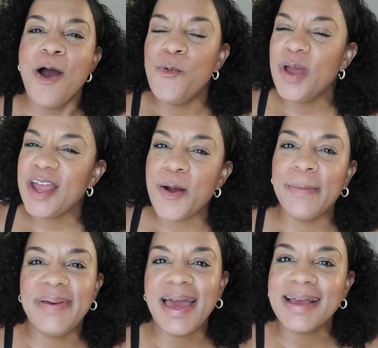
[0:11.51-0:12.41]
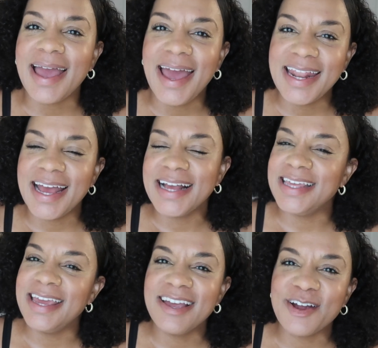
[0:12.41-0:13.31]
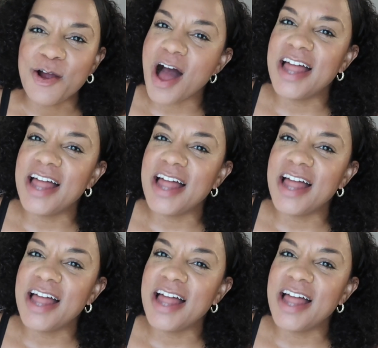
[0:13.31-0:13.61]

We are back at it again, girl.